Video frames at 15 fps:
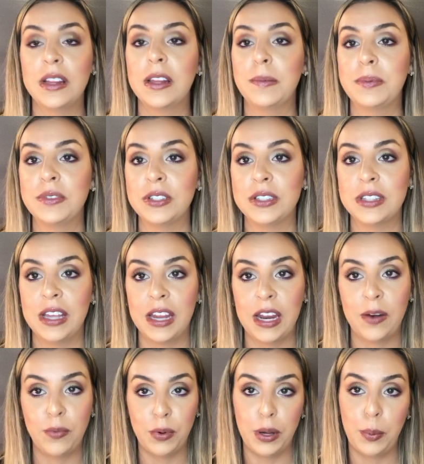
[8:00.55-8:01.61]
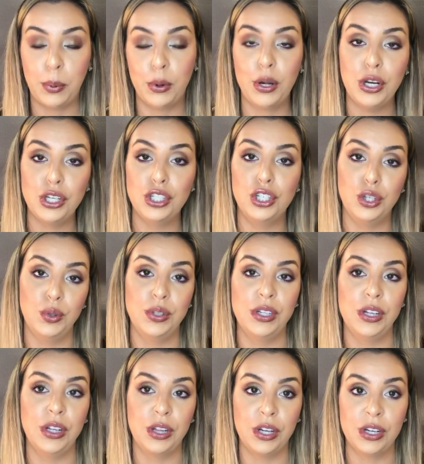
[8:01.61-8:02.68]
lips just like a really pretty
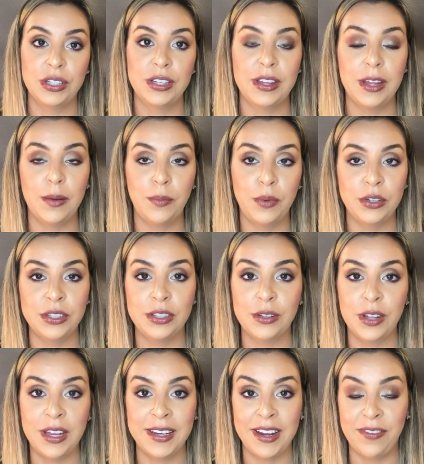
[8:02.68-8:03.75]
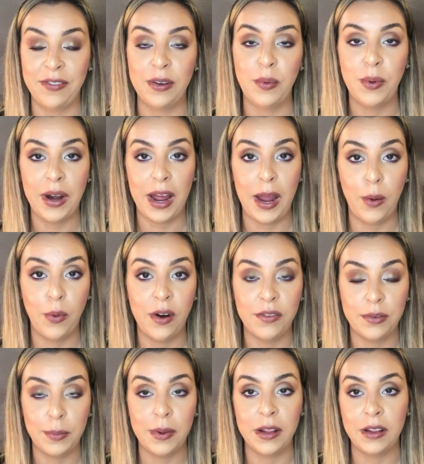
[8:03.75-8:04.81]
juicy look to them, which is definitely what I
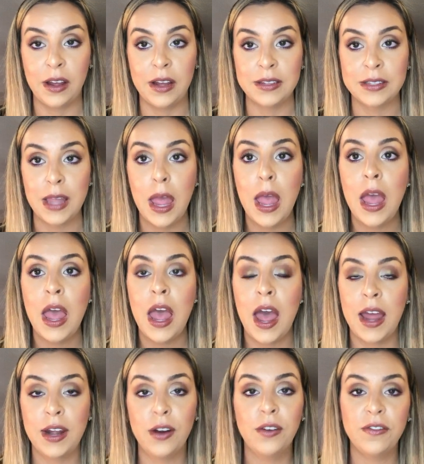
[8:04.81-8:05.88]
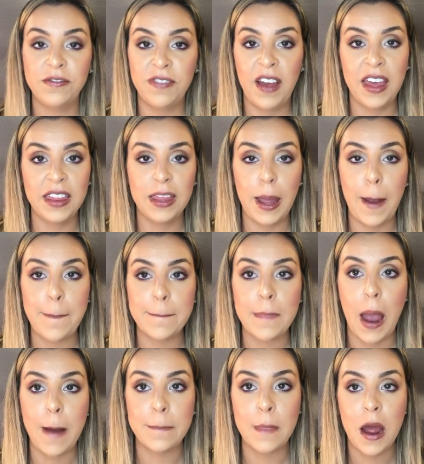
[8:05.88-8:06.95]
want from a gloss. I don't find that
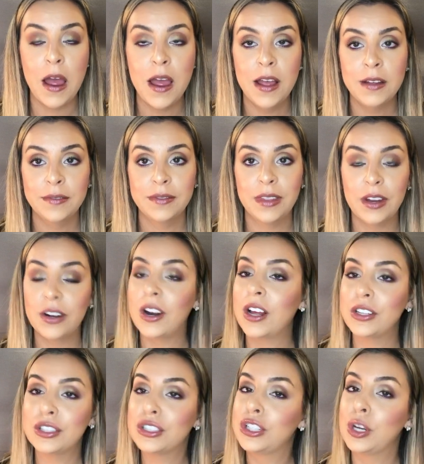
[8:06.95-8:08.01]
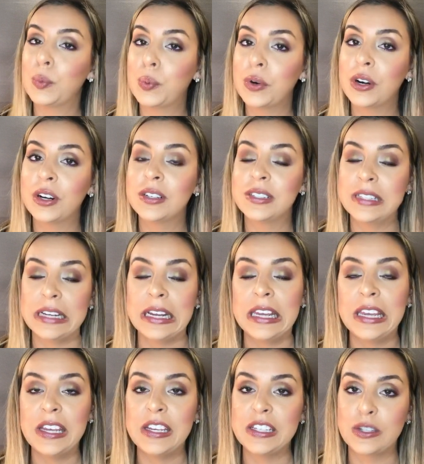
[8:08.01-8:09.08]
they're not super
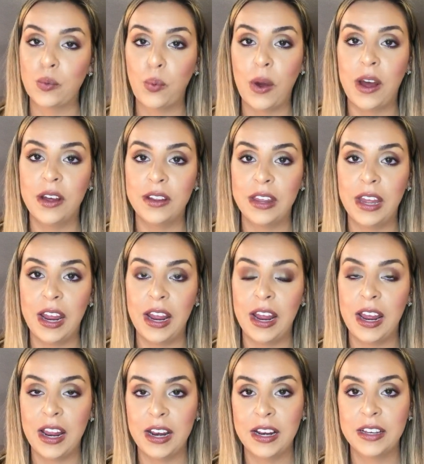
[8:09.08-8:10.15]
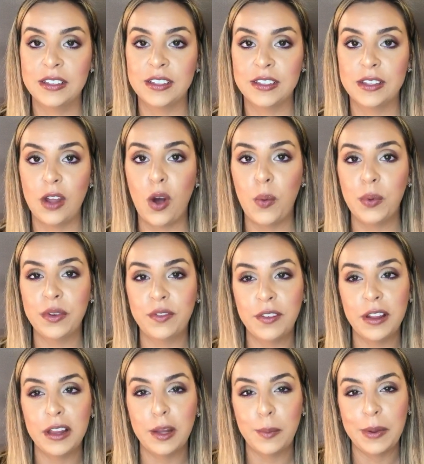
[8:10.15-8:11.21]
sticky as well. They just almost
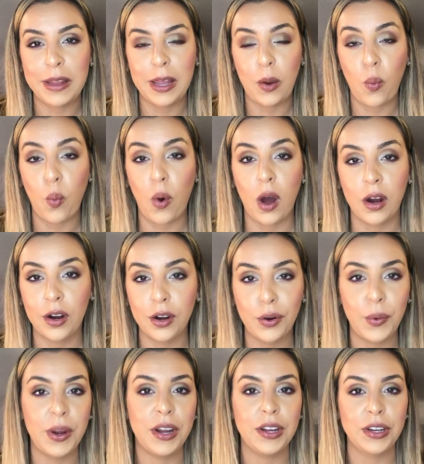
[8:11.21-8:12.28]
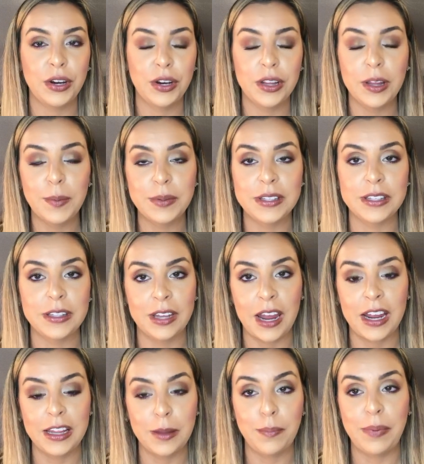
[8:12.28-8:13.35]
feel a little bit like water going on your lips. It's
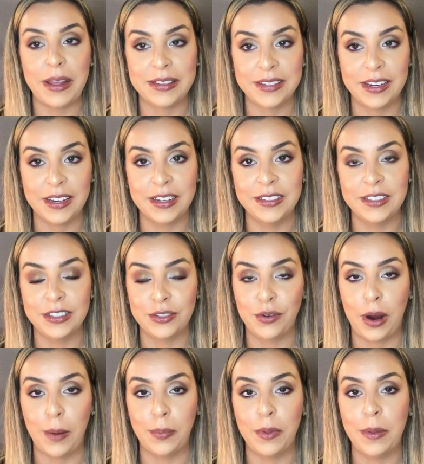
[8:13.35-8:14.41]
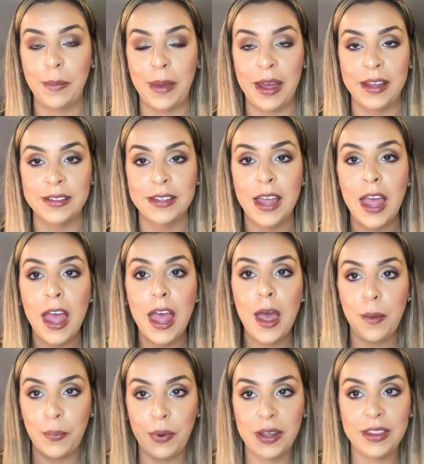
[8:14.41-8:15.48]
kind of the best I can describe them as.
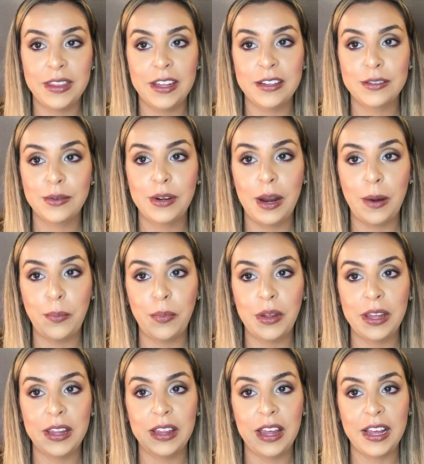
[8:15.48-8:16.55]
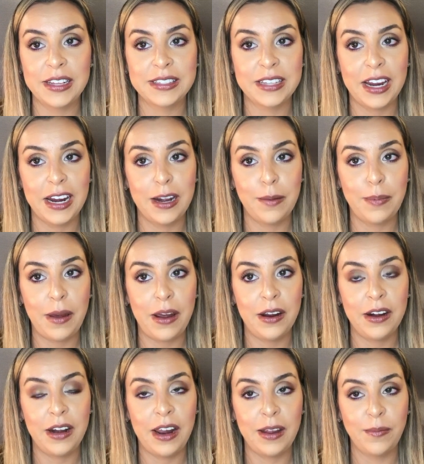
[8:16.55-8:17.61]
But this one I'm really excited
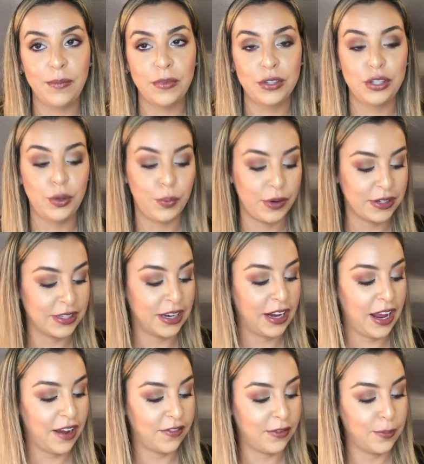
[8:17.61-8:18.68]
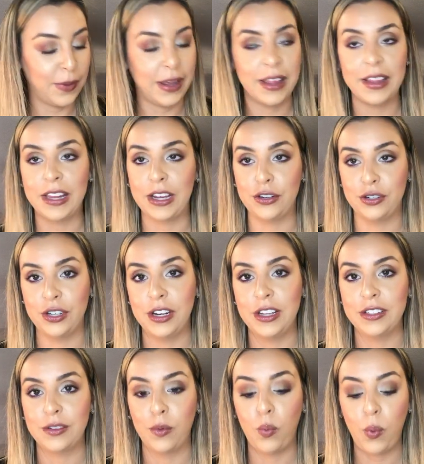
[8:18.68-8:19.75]
about, and I'm super excited to have in my collection
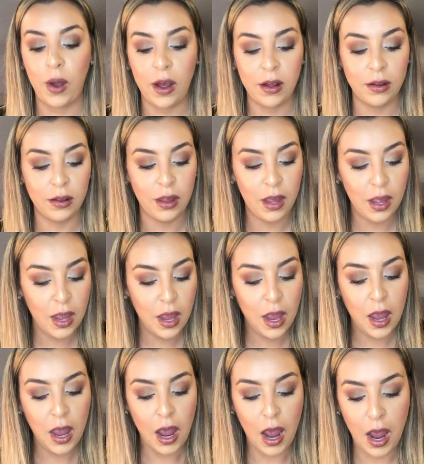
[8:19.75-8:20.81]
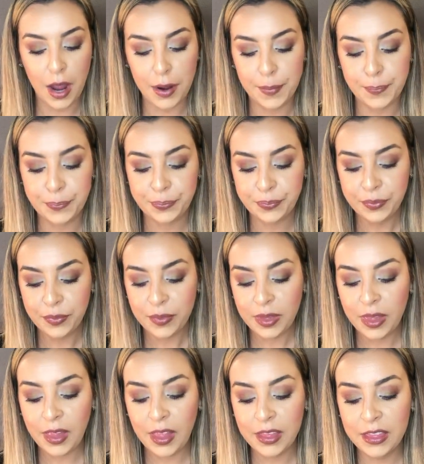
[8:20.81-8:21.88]
as well.
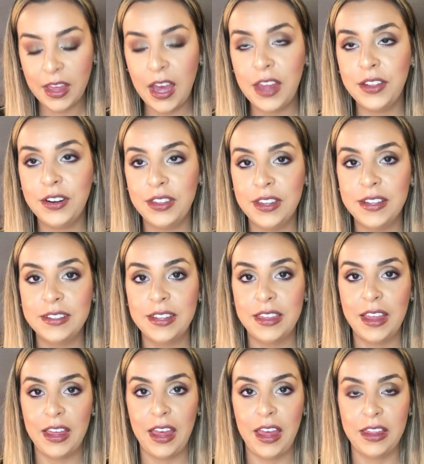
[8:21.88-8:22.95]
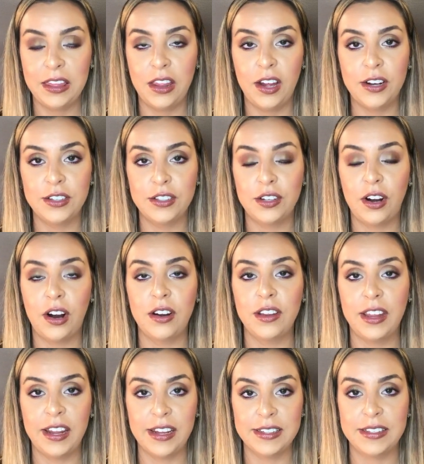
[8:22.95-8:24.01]
The other things that they had launched are,
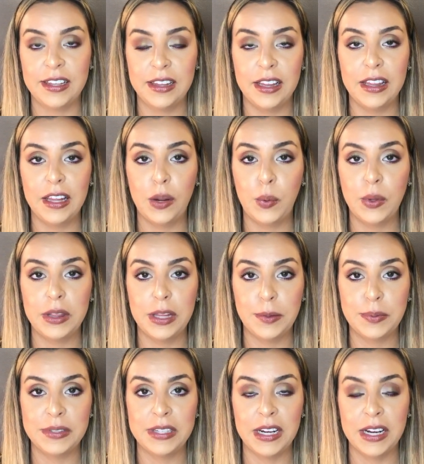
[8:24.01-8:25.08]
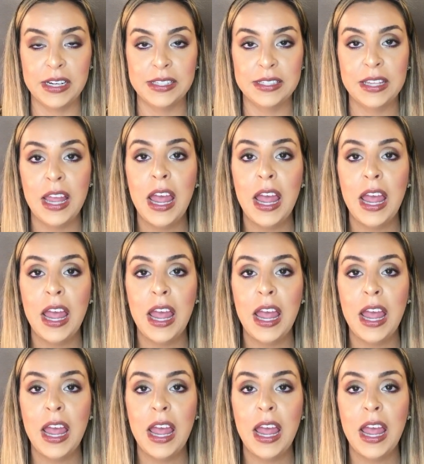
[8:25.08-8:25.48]
like I said, the liquid lipsticks